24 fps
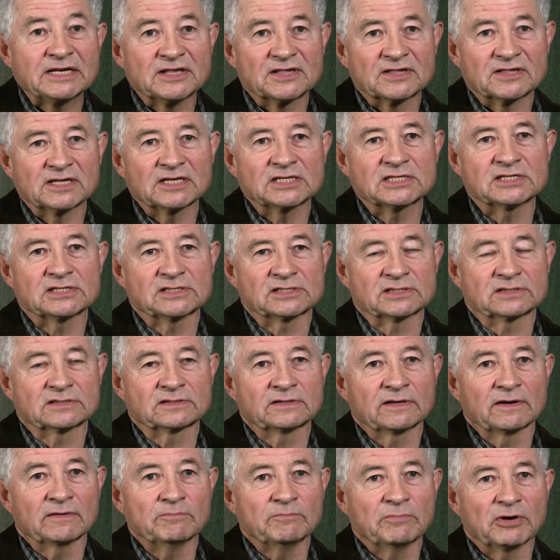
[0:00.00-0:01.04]
decisions
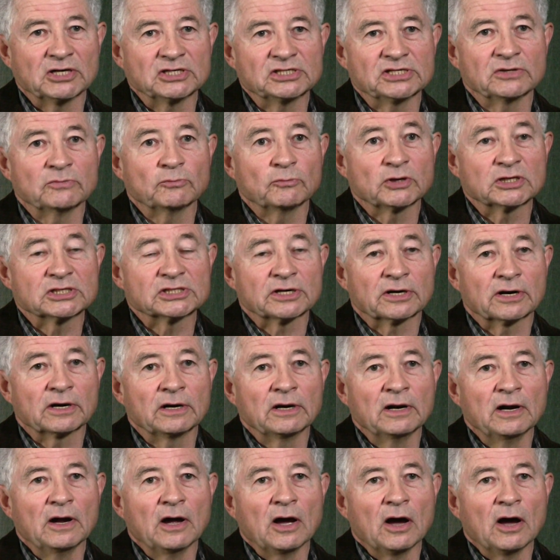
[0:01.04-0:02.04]
of budgeting, which are